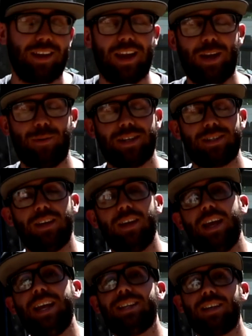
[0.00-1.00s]
Anyways,
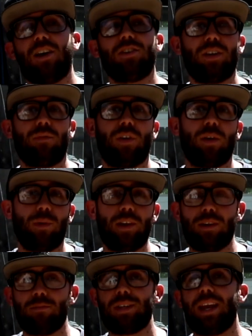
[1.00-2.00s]
he just calls up Fred
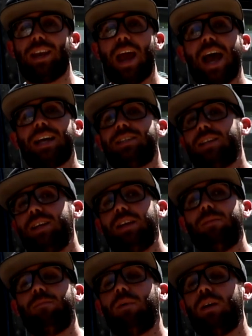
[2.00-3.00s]
Williams and asks
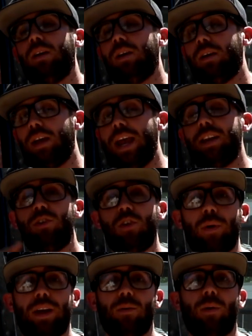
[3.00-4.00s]
him, hey, do you
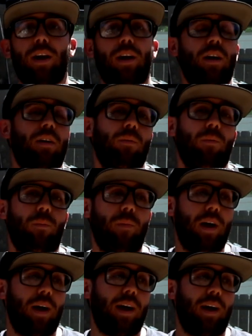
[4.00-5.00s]
know anywhere
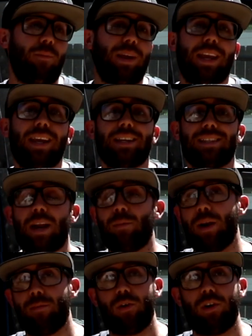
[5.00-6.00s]
we can get a
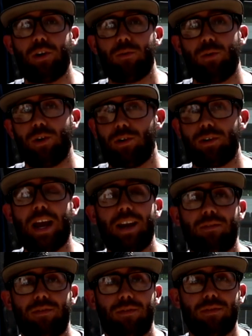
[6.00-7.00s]
Samurai motor? We're kind
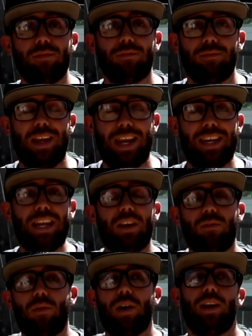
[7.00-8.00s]
of in need
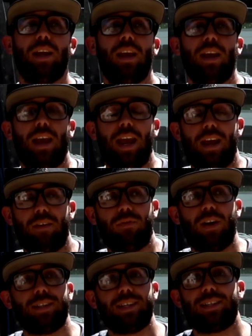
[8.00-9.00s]
of one. And
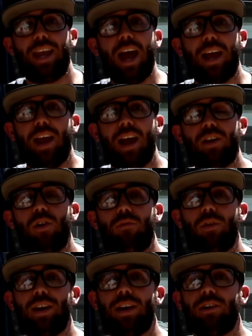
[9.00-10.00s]
Fred says, yeah, I know of
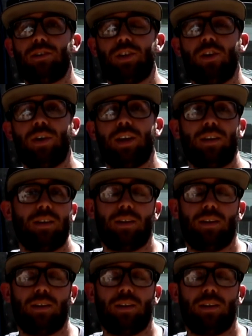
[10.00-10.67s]
one in Arizona.